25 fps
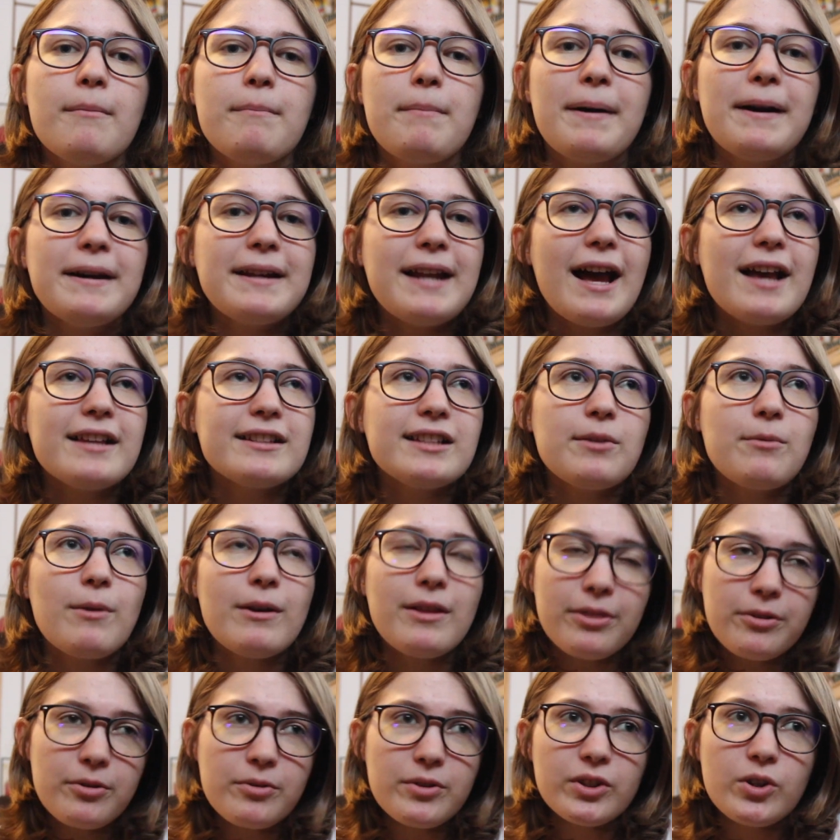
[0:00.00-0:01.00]
but as I
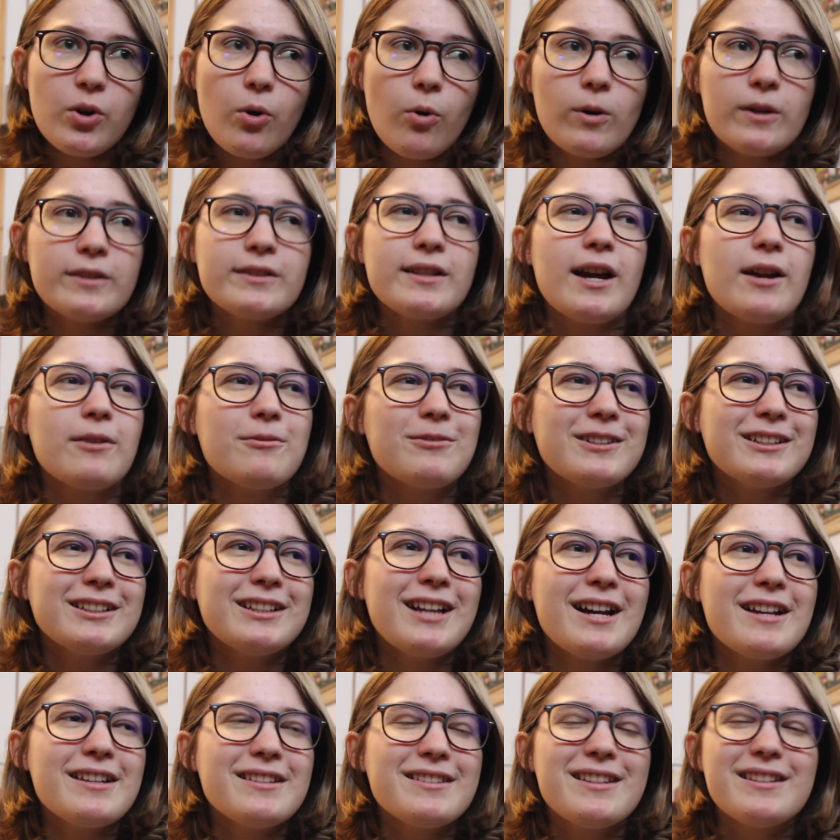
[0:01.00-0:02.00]
went through the course, I
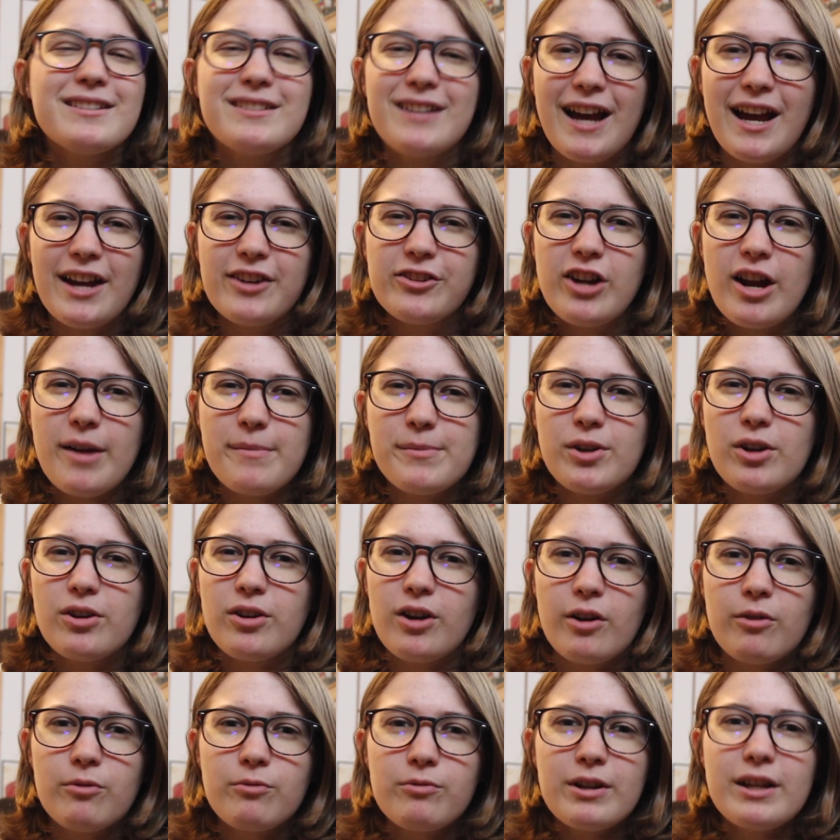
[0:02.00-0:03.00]
realized that diagrams
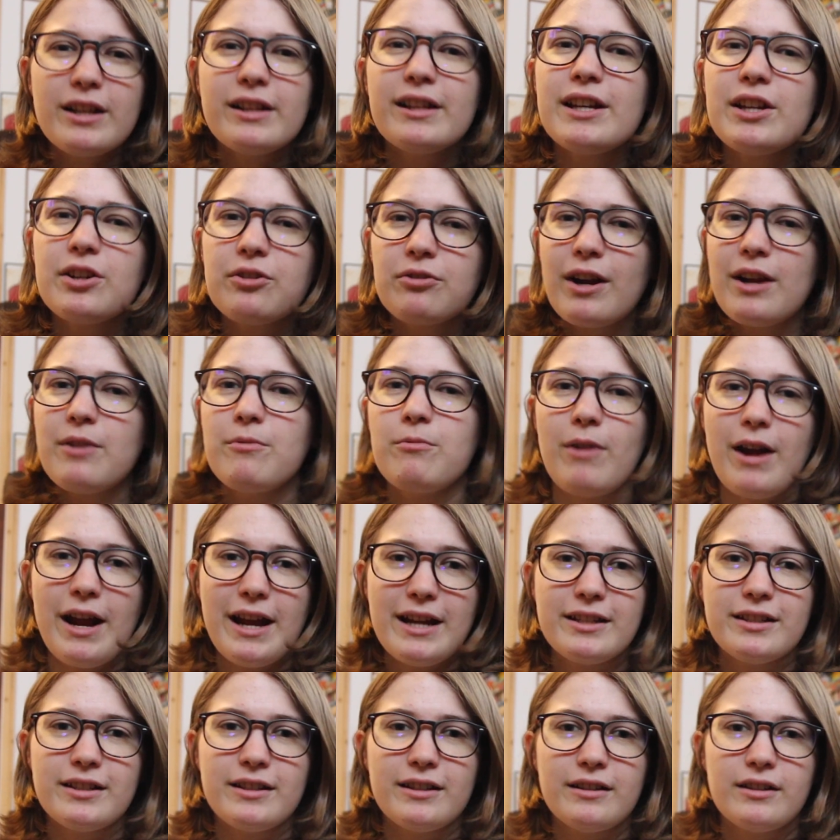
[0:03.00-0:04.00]
are a really great
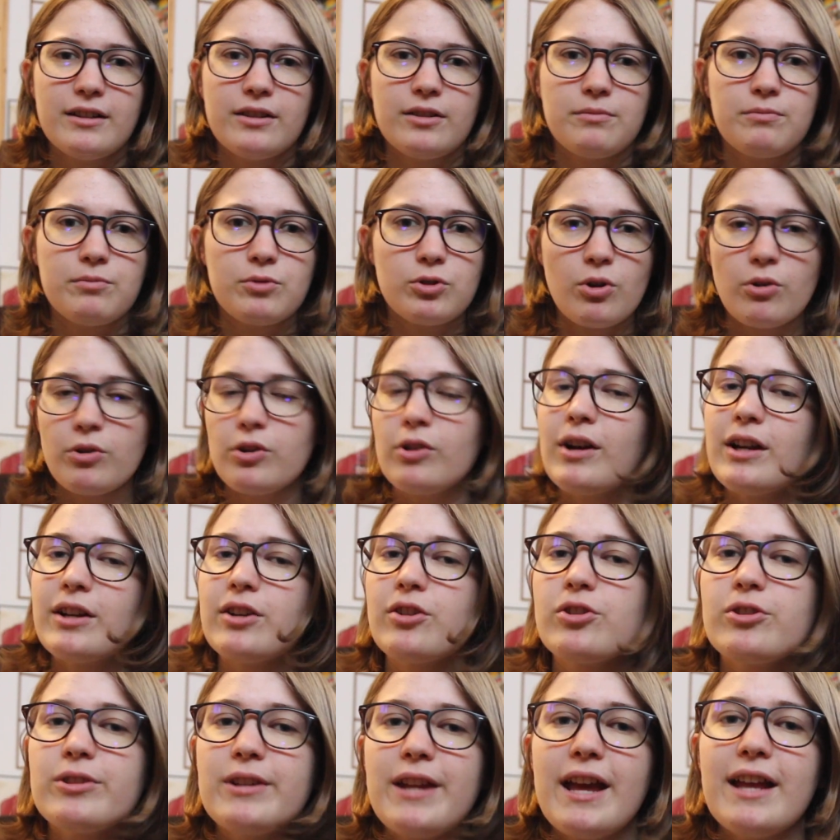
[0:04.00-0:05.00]
way to show your
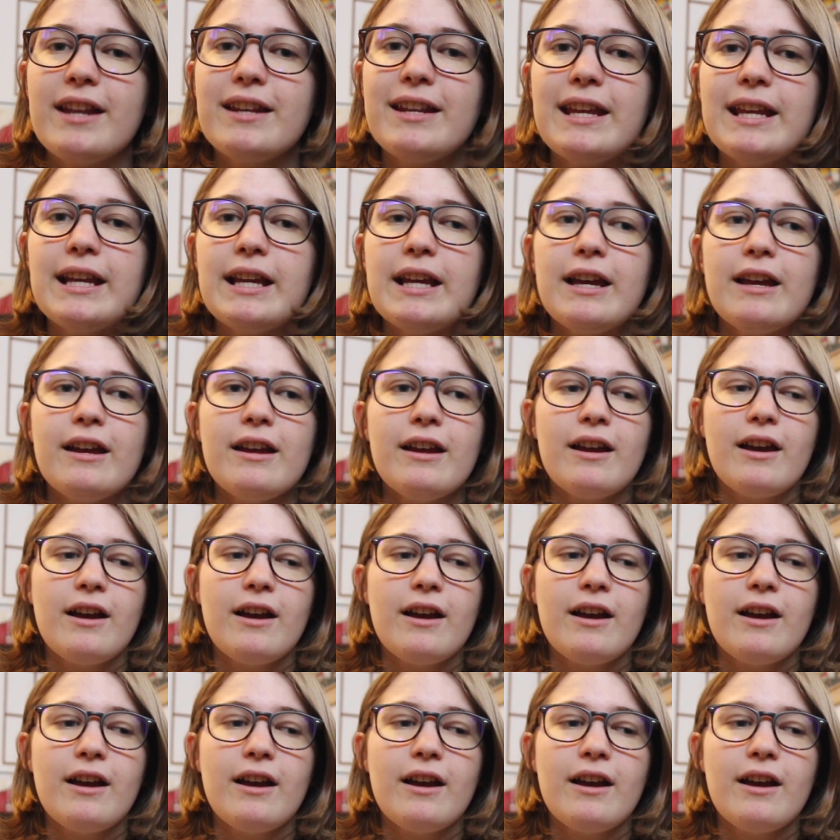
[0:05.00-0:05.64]
understanding